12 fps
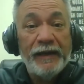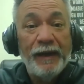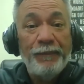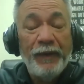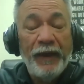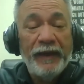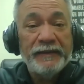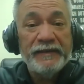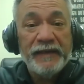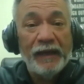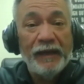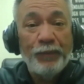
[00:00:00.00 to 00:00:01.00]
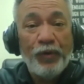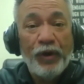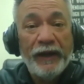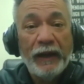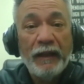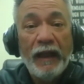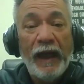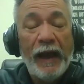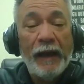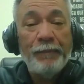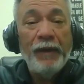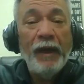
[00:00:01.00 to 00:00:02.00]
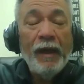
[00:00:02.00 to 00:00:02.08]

up and celebrate and clap,